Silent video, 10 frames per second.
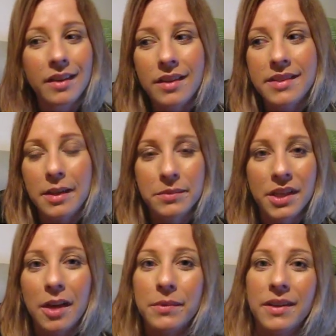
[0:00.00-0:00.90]

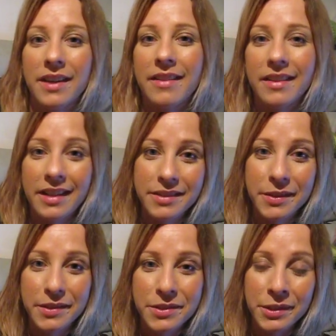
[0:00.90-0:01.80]
sometime or another that's
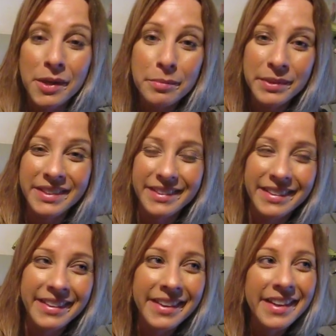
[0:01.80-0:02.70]
got to stop.
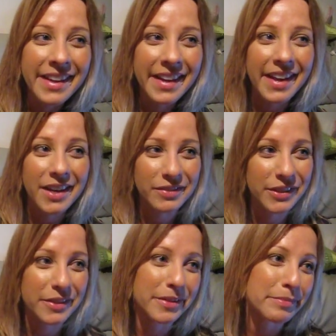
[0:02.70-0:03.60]
And I've
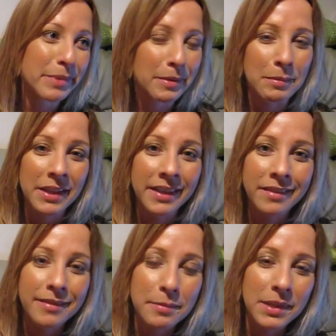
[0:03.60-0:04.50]
got to probably
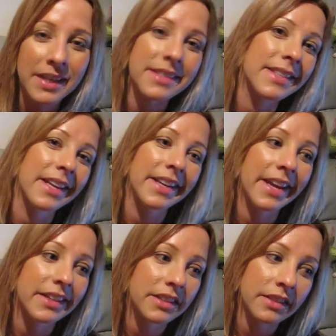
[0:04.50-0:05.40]
replace that
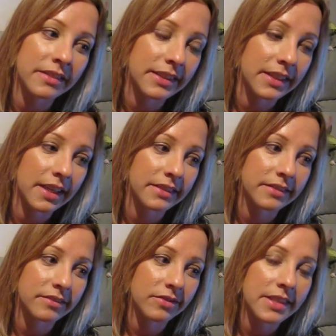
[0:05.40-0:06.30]
anger
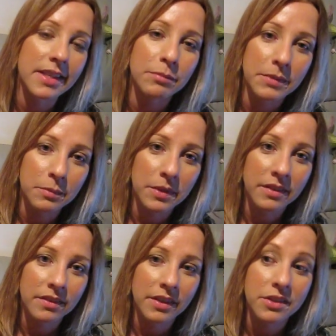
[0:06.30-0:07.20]
and resentment
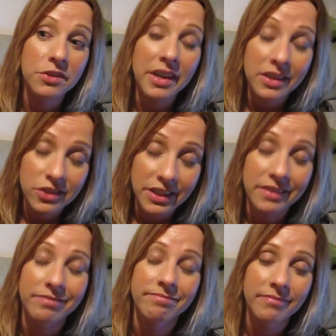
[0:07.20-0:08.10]
with a strategy.
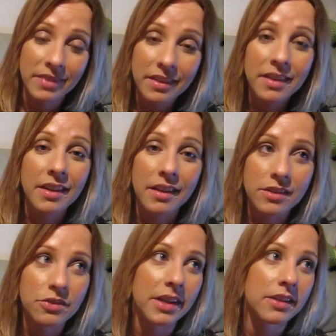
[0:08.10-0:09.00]
A
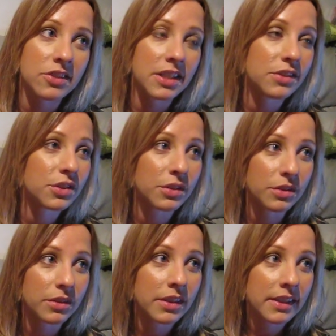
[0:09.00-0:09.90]
strategy
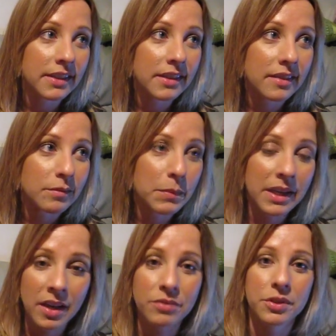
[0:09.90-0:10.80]
to be
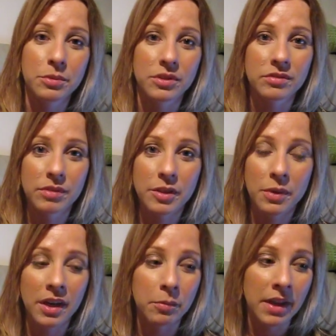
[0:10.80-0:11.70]
comfortable with
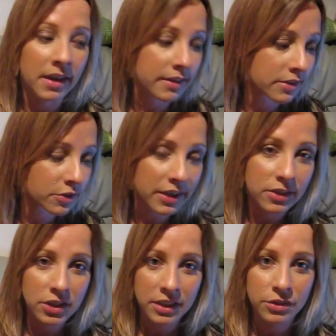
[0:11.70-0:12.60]
where I'm at, and a
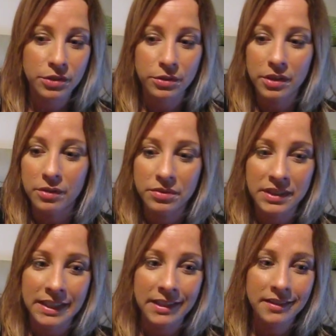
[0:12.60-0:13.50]
strategy to
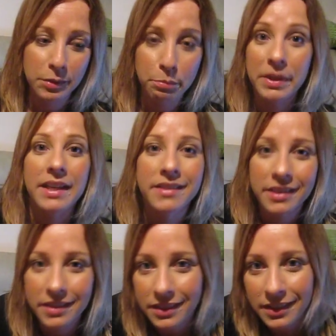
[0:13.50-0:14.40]
hopefully beat
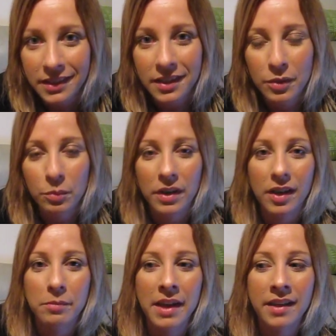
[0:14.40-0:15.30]
where
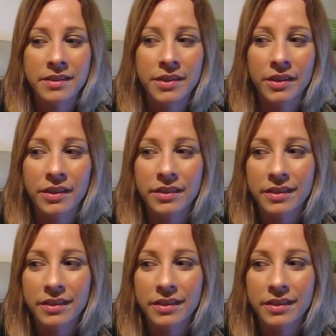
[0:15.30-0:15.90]
I'm at. So